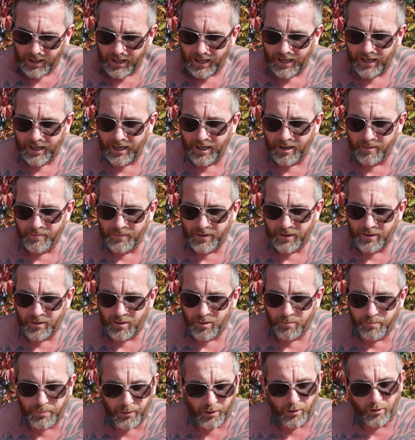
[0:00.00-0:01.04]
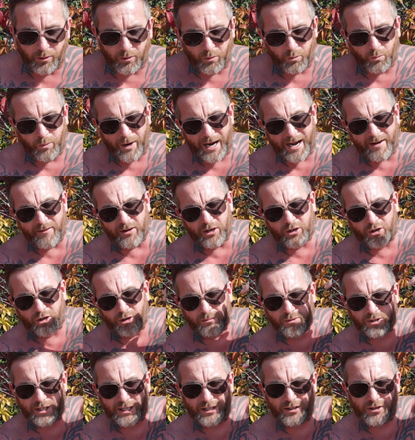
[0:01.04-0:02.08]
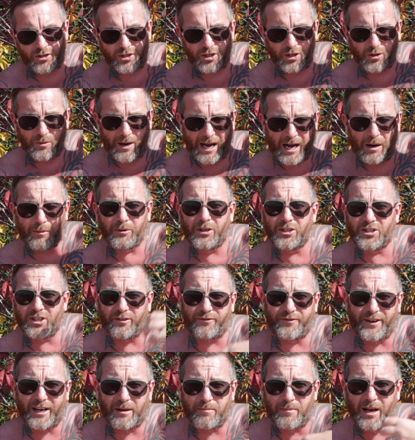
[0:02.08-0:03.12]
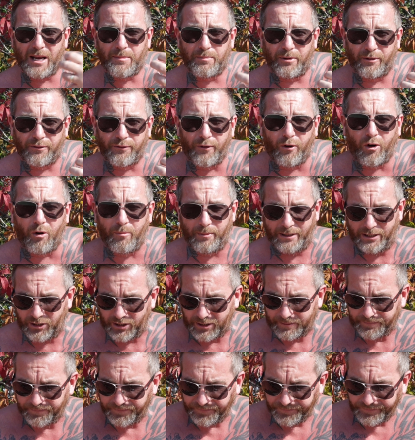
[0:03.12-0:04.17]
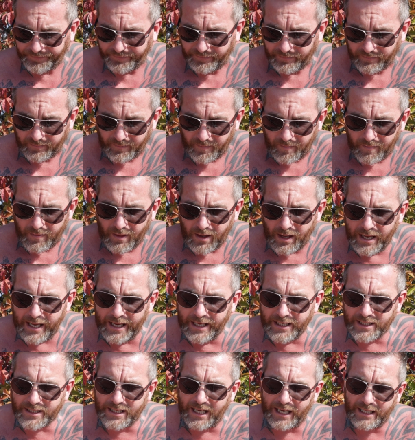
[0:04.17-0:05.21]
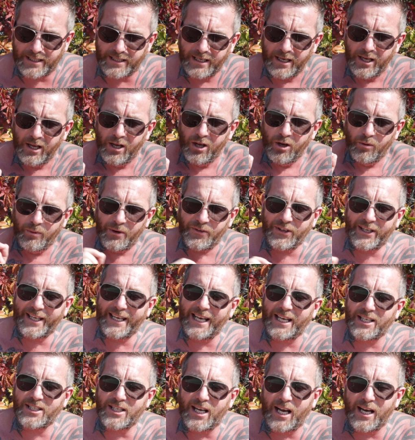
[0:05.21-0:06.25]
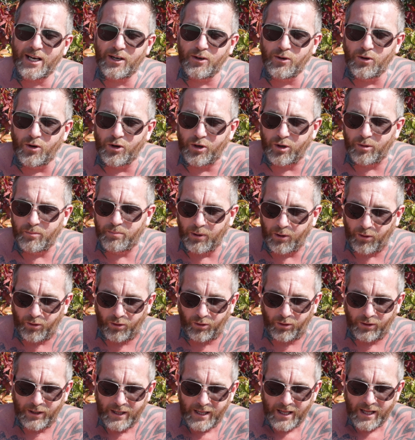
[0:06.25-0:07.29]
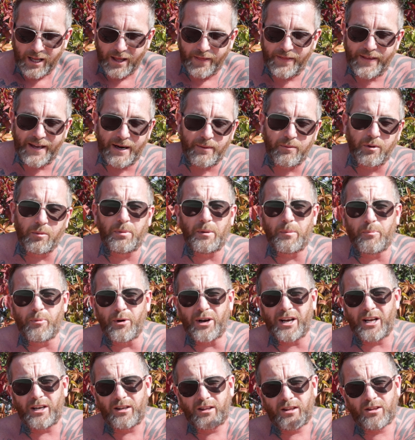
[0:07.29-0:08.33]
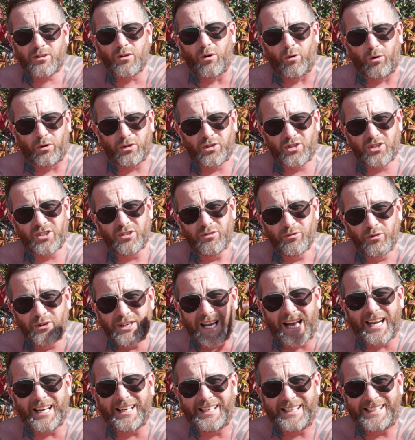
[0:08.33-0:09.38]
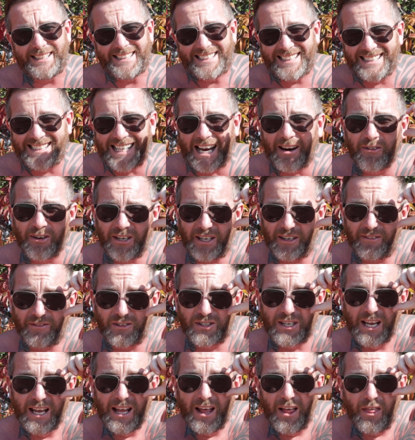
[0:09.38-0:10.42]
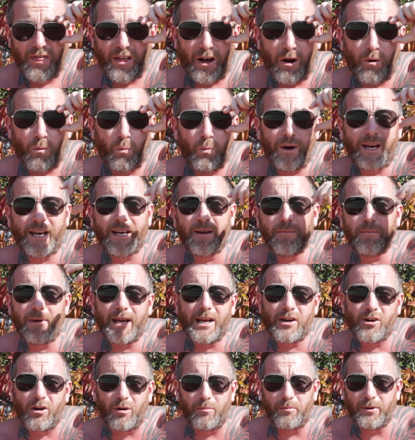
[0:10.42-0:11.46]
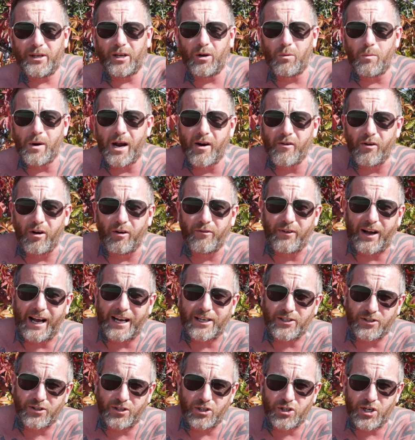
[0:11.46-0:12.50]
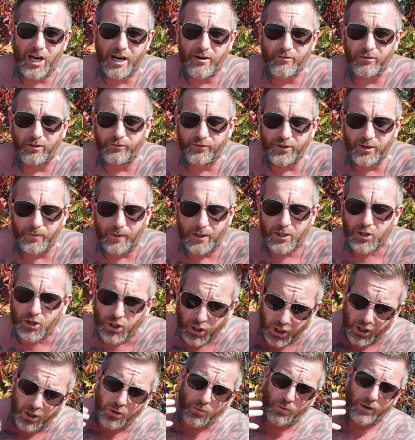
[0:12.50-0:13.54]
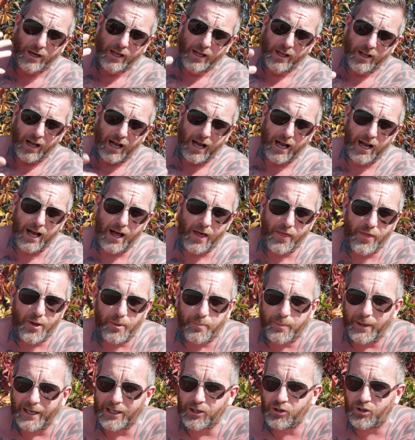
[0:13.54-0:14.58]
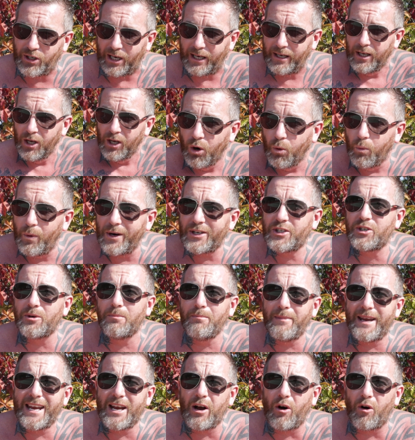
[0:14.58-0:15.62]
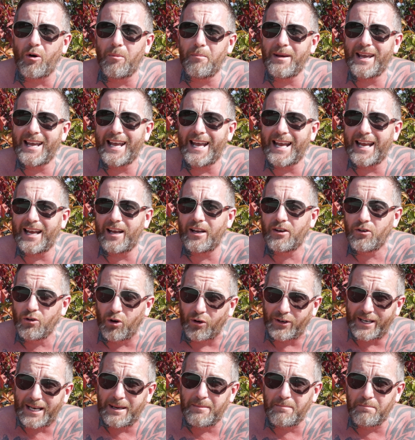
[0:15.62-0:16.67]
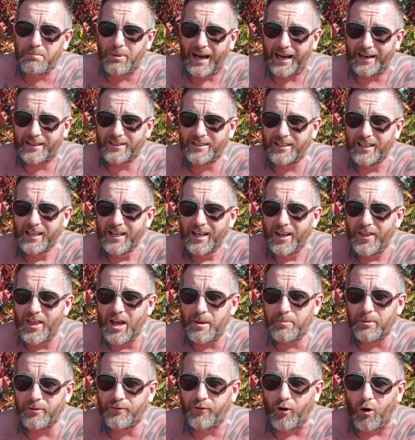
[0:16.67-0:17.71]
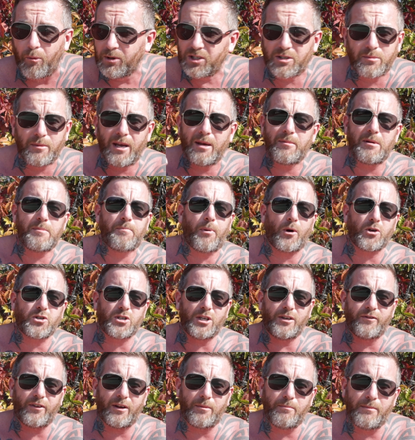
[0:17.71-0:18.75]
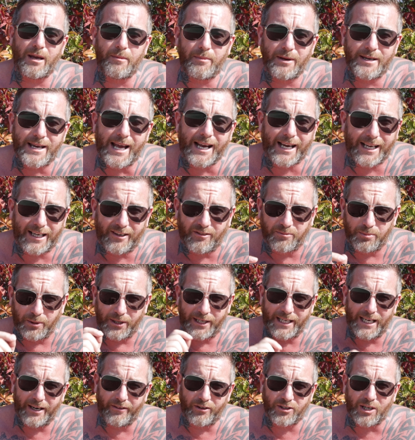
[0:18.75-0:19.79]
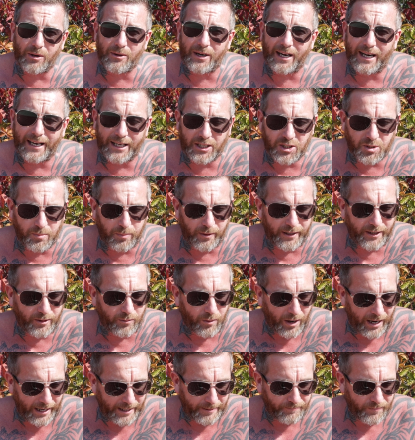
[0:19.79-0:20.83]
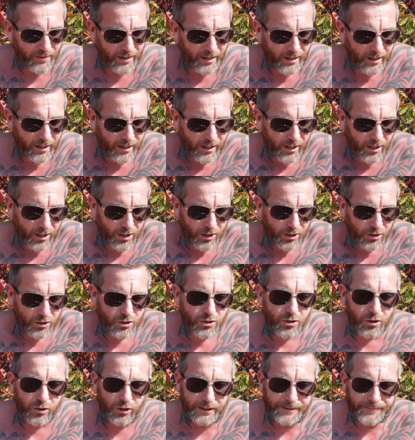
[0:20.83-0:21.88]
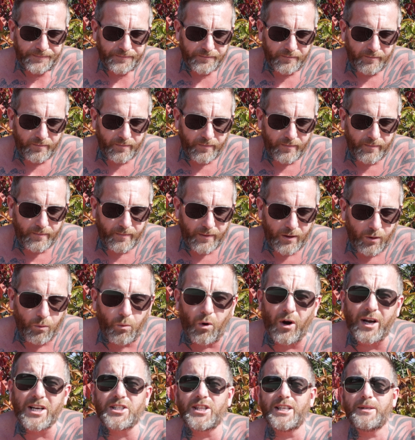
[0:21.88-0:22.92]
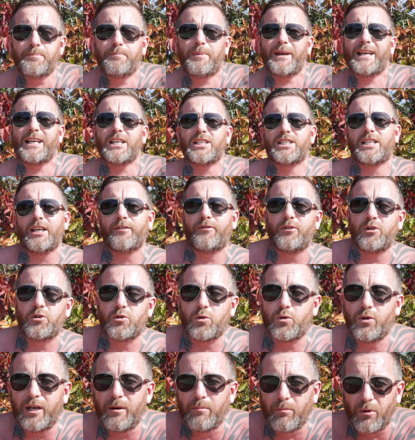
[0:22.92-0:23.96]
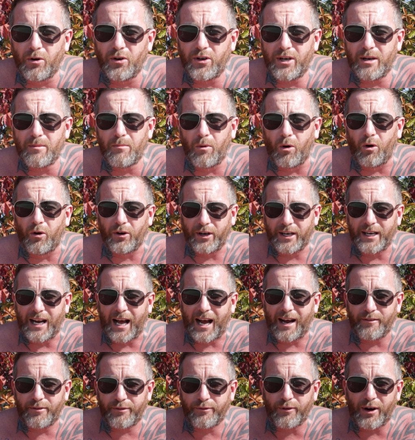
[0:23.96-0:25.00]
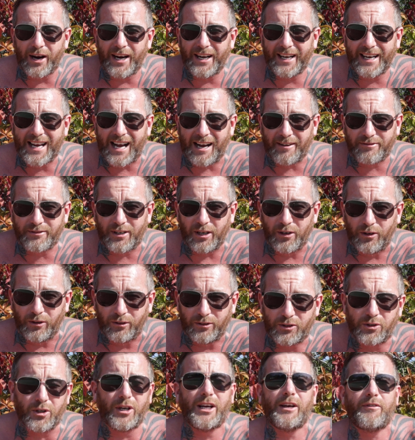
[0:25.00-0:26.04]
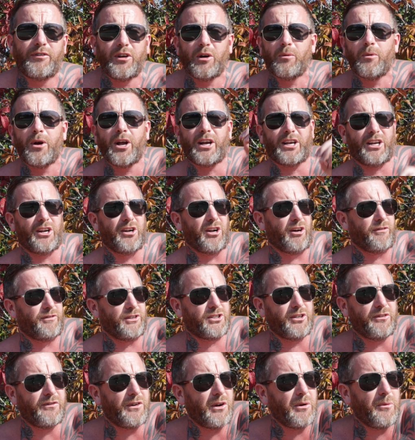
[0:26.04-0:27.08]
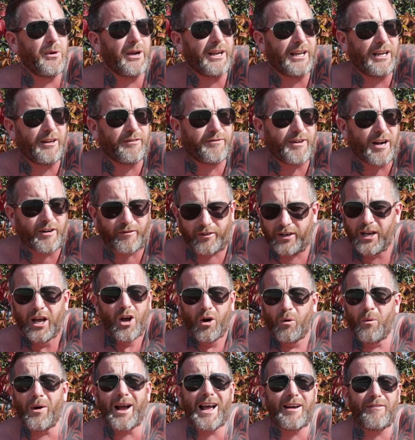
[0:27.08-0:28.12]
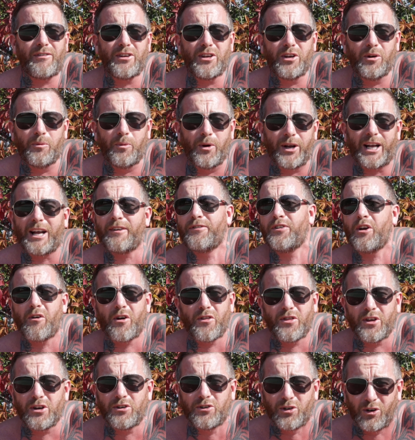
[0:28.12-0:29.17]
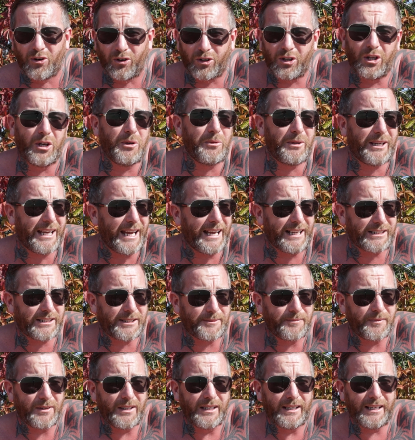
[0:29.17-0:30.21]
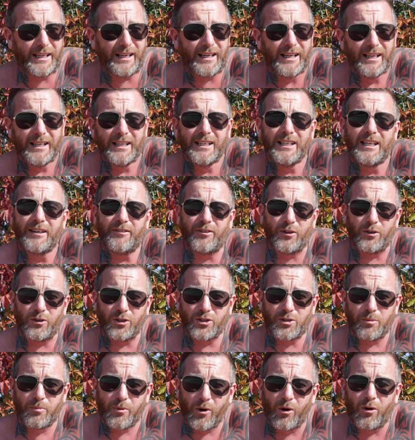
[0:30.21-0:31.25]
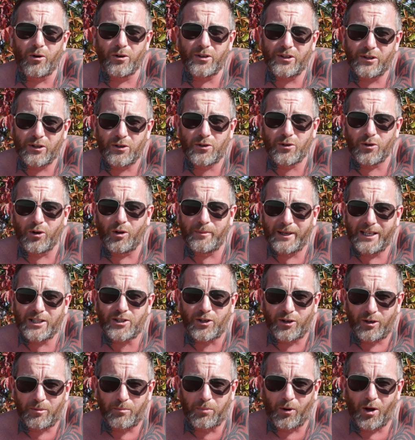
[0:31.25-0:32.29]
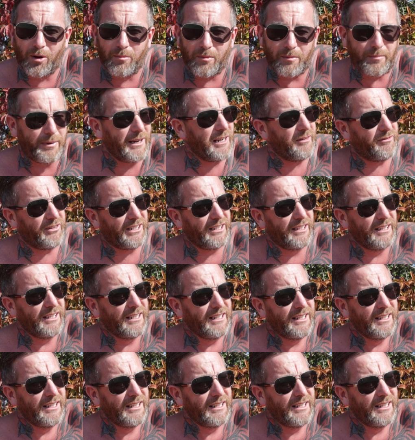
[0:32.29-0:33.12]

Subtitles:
But where it comes into how does it affect my performance is that with the KSI and Logan Paul, they will be bringing thoughts, realities, narratives that we may not be aware of as the general viewer to the picture, which may or may not impact their performance. It may be positive, it may be negative, but here is out and I'll explain why. So, what is the biggest difference between Monday morning and Friday afternoon? So if you work in an office, if you work in a factory, wherever you work, if you're on the dole, who cares? Yeah. For those abroad, the dole means unemployment benefit.